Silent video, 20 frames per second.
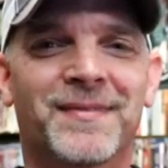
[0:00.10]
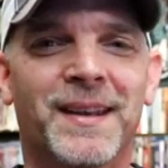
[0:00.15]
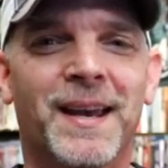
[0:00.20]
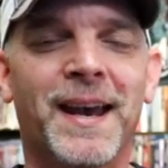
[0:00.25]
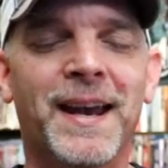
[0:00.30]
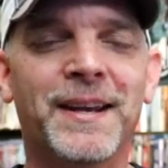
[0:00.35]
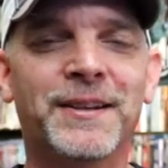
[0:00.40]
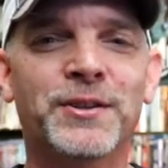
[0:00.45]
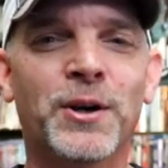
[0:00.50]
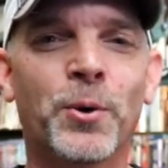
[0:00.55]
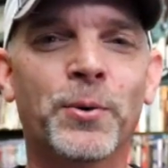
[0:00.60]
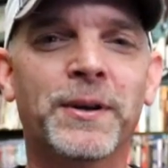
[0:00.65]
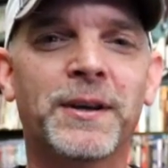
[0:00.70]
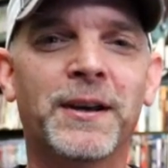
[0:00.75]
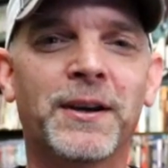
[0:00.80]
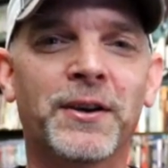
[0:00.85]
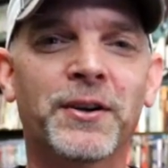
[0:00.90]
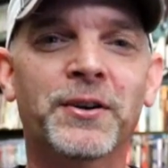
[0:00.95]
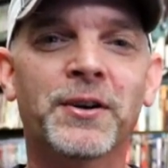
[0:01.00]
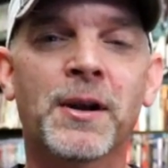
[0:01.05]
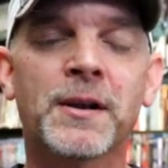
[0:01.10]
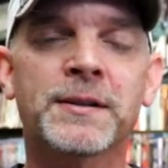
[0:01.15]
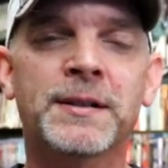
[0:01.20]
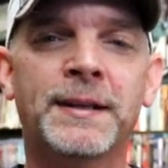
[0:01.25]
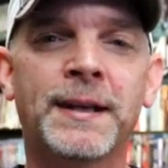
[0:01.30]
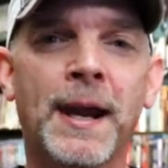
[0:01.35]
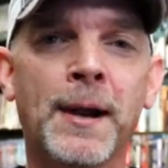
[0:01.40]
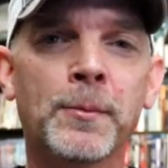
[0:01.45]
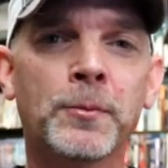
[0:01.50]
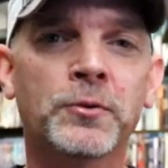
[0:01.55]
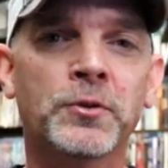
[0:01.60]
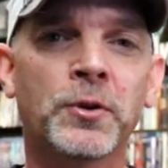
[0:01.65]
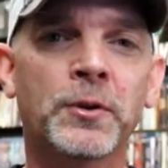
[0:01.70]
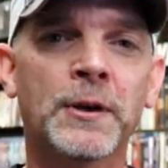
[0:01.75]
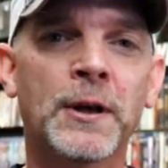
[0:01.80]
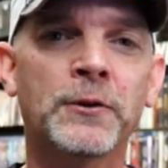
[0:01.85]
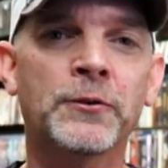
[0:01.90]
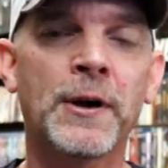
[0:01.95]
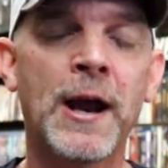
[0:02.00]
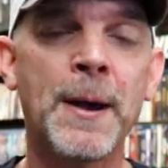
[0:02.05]
Hey, Tony here. Today I'm going to do an
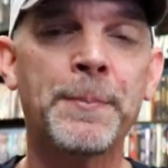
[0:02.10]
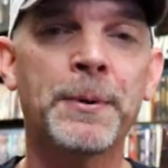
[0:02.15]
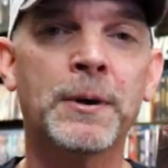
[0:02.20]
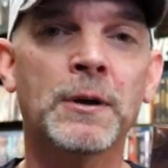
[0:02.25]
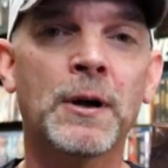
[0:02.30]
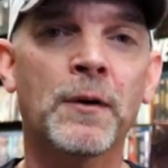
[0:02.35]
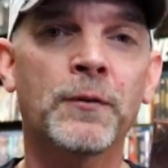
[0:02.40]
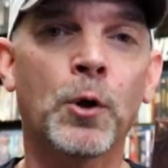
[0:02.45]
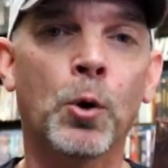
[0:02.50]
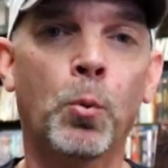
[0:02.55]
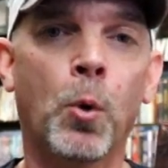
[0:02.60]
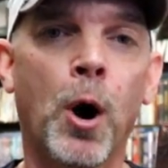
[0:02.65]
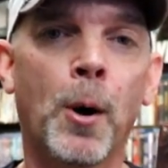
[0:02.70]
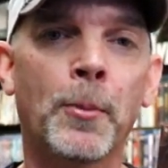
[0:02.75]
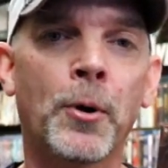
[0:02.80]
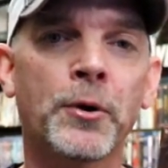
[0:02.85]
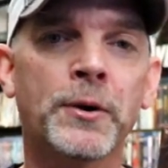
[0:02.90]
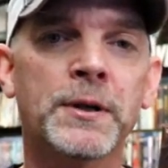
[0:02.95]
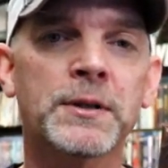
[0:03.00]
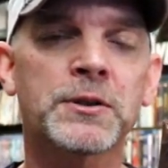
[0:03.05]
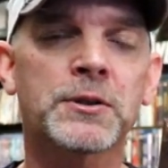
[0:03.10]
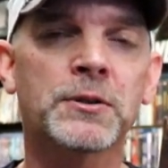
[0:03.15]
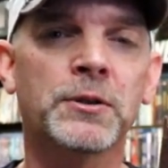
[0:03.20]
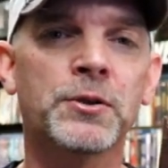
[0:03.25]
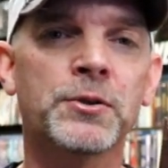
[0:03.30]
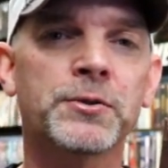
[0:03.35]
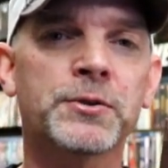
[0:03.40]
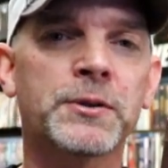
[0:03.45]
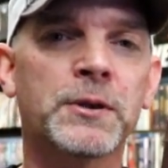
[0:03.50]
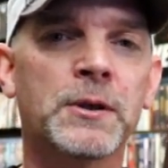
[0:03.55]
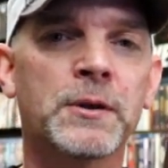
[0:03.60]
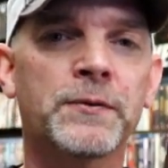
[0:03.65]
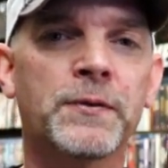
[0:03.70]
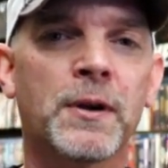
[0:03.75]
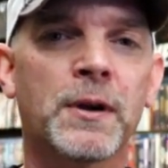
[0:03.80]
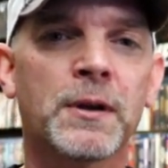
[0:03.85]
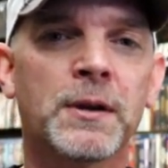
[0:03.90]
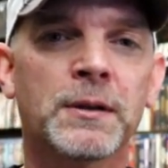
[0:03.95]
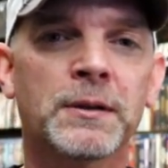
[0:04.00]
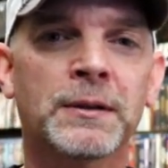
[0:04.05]
unwrapping of the Walmart exclusive
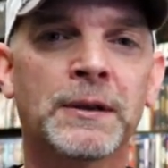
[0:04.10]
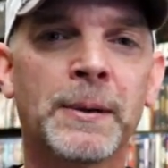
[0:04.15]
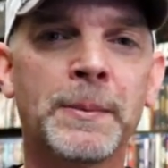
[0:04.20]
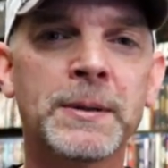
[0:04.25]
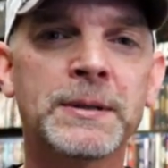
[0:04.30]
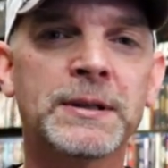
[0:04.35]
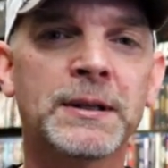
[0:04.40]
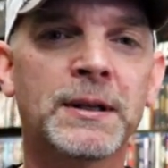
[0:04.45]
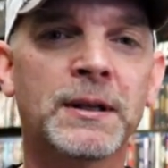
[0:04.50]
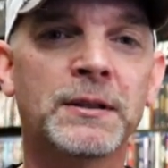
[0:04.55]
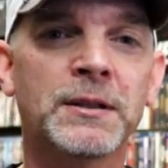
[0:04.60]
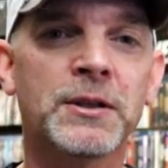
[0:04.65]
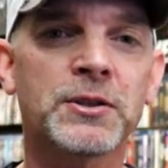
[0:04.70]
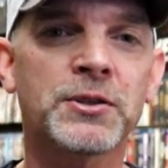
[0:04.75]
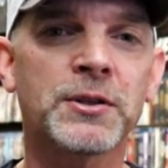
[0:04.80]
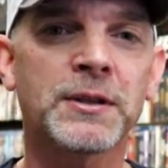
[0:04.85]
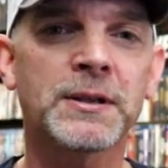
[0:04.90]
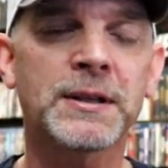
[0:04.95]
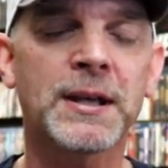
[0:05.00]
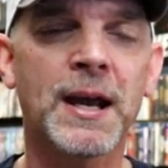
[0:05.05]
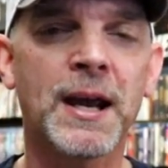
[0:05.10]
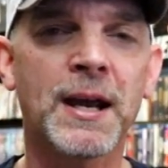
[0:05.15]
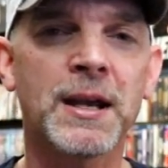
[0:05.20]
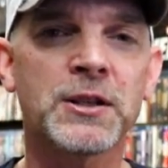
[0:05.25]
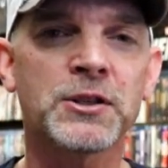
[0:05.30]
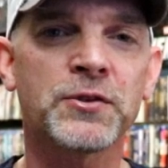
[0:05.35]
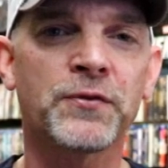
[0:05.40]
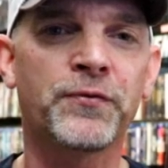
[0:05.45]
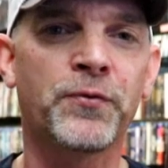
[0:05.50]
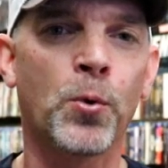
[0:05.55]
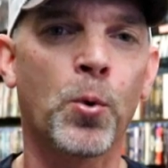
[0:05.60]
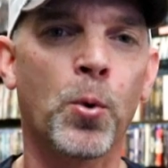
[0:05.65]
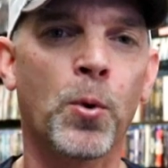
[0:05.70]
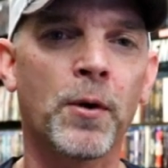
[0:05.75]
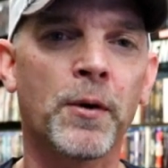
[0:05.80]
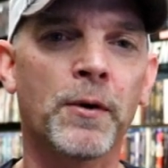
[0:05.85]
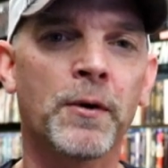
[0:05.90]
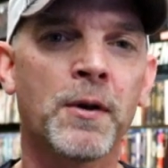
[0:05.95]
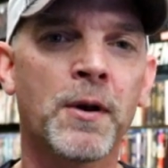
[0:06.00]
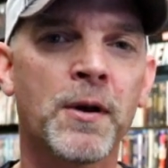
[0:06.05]
limited edition case
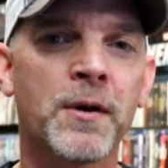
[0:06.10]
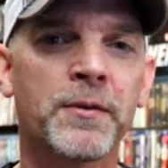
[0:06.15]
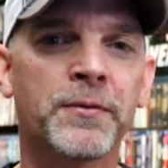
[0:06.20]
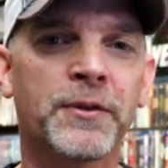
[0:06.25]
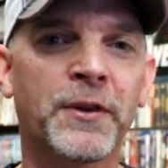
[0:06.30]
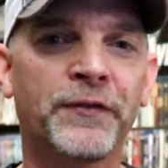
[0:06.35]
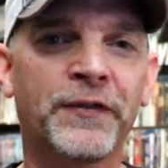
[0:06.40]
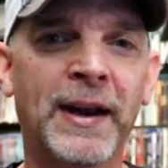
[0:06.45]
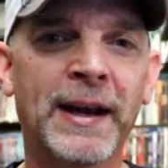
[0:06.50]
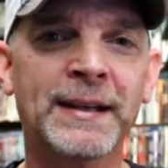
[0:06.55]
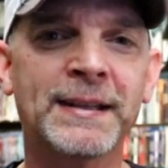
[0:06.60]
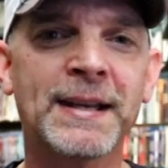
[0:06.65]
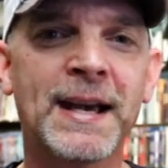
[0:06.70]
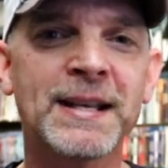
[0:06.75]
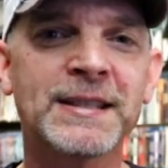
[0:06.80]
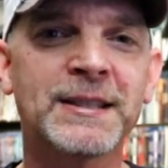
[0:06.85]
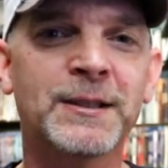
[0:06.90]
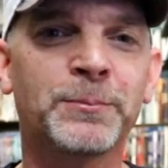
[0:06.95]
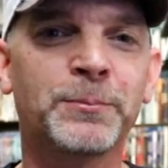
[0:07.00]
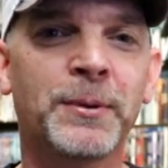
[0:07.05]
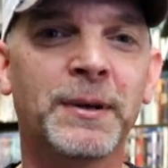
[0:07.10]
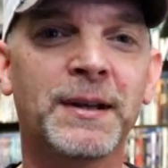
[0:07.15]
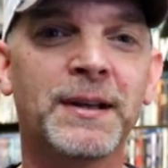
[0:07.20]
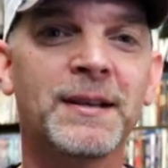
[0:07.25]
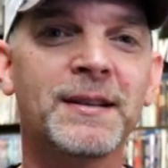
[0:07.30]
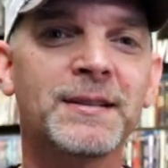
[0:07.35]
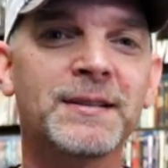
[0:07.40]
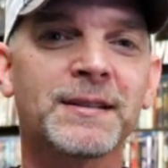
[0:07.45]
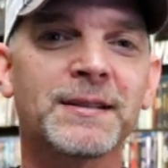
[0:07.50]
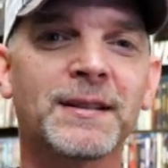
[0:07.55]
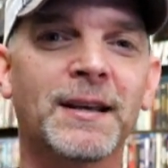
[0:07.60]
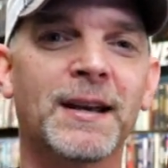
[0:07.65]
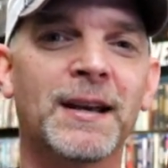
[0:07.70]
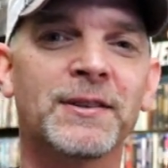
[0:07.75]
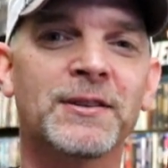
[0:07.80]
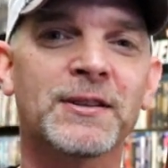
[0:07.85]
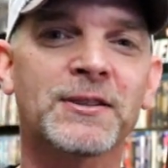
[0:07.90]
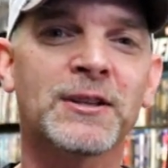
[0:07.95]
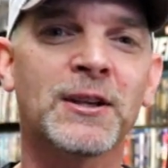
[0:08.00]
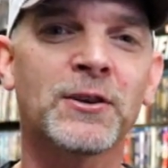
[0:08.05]
for The Fantastic Beasts
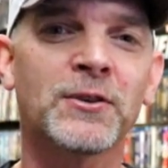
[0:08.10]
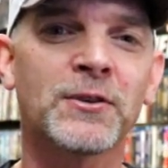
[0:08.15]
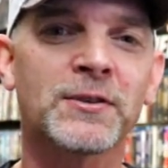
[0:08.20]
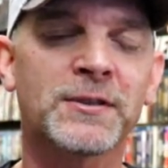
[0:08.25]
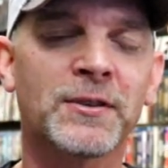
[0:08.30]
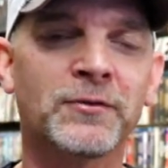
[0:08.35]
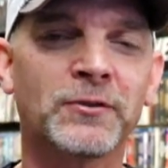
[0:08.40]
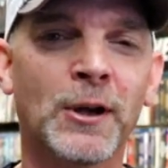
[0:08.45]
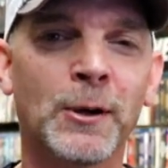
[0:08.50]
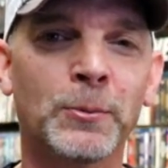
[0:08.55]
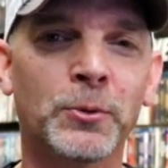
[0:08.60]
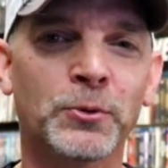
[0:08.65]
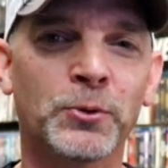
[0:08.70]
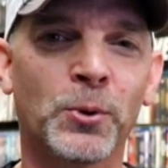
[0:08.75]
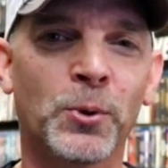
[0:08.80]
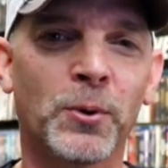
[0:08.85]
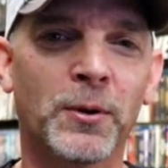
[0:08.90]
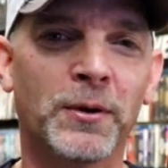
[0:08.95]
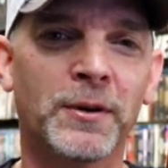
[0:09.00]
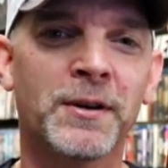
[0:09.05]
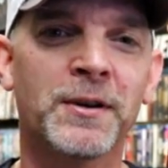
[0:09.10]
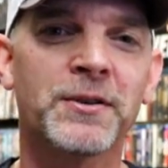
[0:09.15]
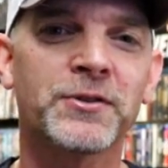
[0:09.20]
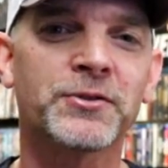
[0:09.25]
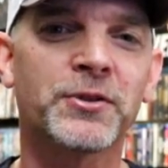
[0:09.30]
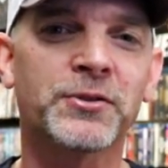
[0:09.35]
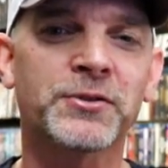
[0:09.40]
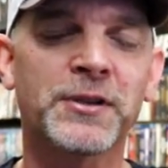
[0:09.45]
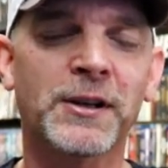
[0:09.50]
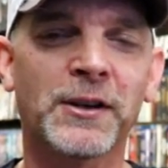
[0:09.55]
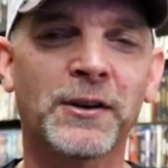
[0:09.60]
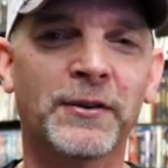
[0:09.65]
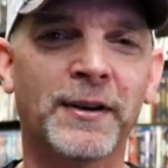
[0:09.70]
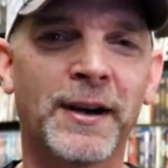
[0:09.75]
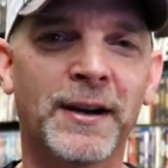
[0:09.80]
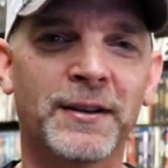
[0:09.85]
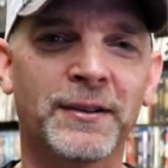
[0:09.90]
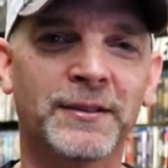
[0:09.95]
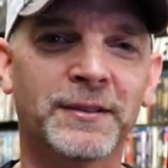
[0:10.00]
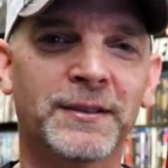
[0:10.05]
and the Secrets of Dumbledore, so stick
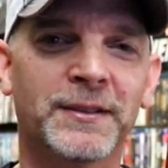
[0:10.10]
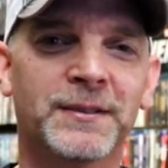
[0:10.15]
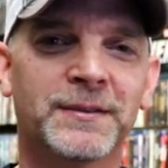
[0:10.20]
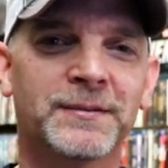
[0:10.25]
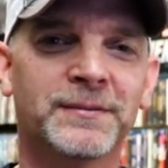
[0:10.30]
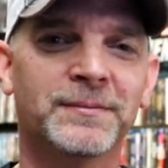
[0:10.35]
around.